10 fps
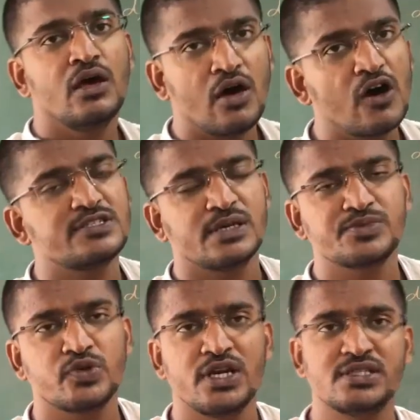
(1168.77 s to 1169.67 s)
Or some
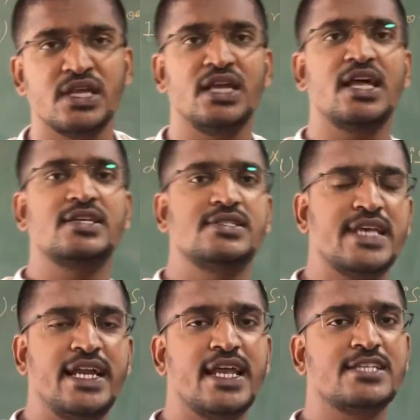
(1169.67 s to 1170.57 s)
students say it
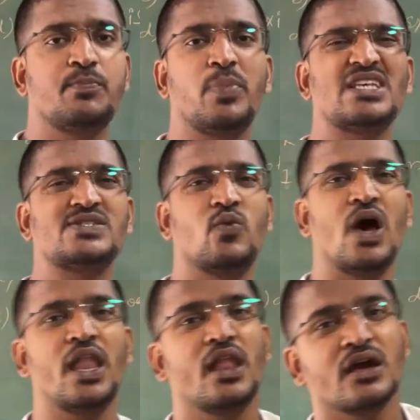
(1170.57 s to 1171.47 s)
as
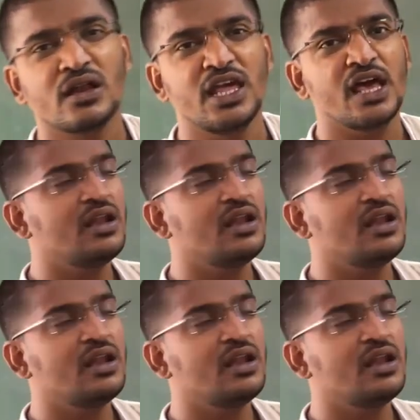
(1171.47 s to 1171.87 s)
+1. Clear?